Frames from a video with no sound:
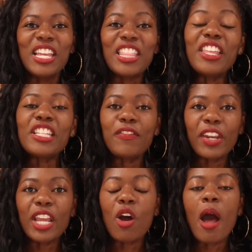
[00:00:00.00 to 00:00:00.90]
In this
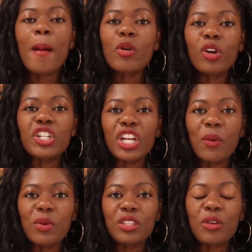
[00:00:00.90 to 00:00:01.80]
video, I'm going to
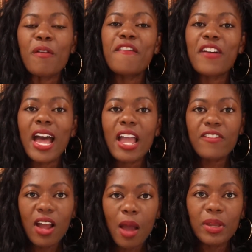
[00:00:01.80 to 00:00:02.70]
share with you 5
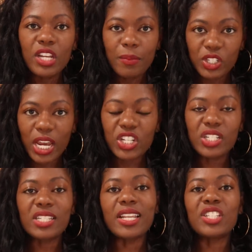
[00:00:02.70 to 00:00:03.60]
common
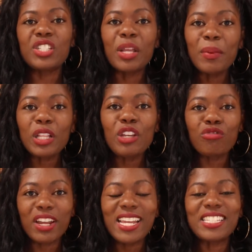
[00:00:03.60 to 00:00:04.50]
objections that is typically
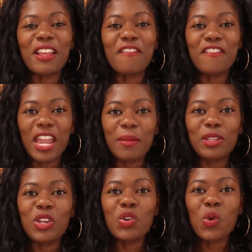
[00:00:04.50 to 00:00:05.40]
raised in
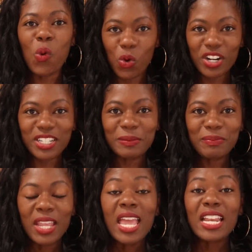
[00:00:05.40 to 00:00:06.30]
family court.
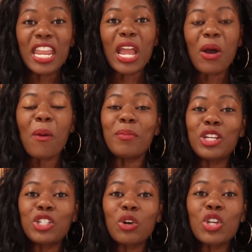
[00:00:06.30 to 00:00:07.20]
Now,
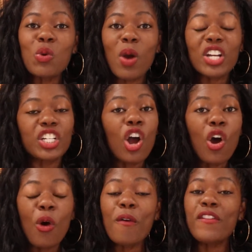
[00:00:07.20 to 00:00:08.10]
be sure you watch the
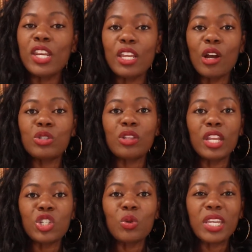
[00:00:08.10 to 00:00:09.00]
whole video so
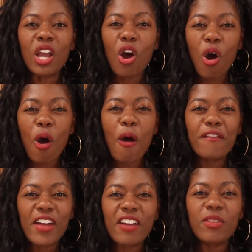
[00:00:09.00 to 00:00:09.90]
that you'll get all
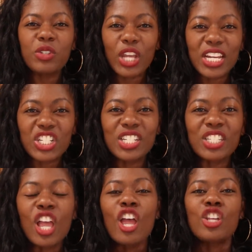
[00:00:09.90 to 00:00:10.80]
5
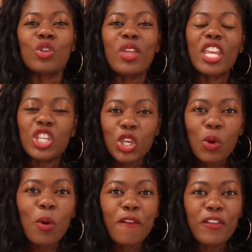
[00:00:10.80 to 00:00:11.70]
objections so that
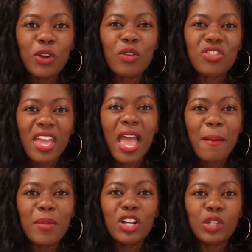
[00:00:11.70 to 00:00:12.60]
you will feel
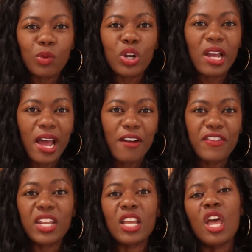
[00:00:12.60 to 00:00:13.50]
that much more
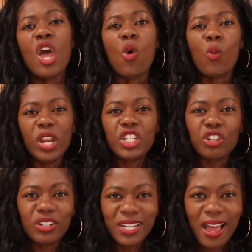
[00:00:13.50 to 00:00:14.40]
confident when it's
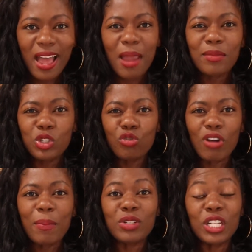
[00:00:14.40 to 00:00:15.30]
your time to
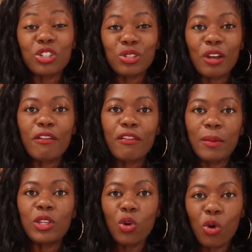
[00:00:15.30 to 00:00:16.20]
represent yourself in
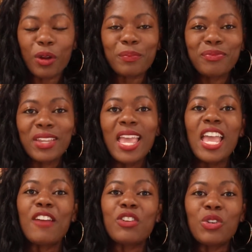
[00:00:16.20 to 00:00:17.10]
family court.
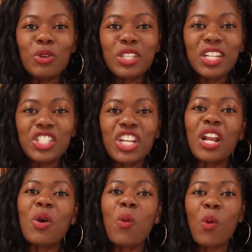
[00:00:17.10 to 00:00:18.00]
If you're new to this
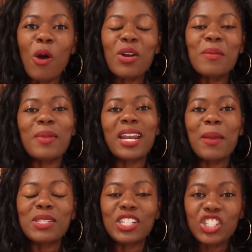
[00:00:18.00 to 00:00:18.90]
channel, welcome. My
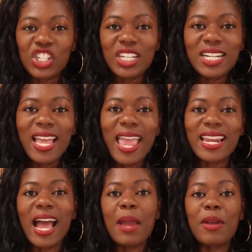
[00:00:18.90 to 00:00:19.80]
name is Nashia
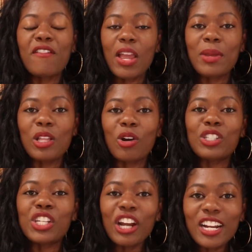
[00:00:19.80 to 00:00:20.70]
and I am a family law
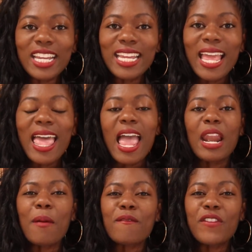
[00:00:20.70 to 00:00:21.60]
attorney,
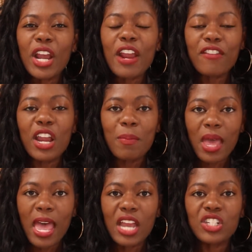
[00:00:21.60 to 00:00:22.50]
and I'm very, very
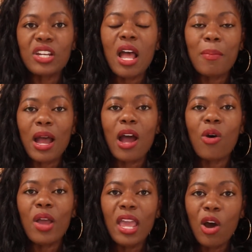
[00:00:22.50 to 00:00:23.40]
passionate
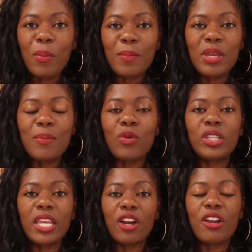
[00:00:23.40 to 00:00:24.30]
about helping people in
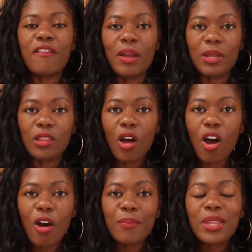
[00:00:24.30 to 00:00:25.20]
the area of family
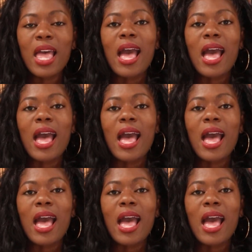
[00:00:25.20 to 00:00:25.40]
law.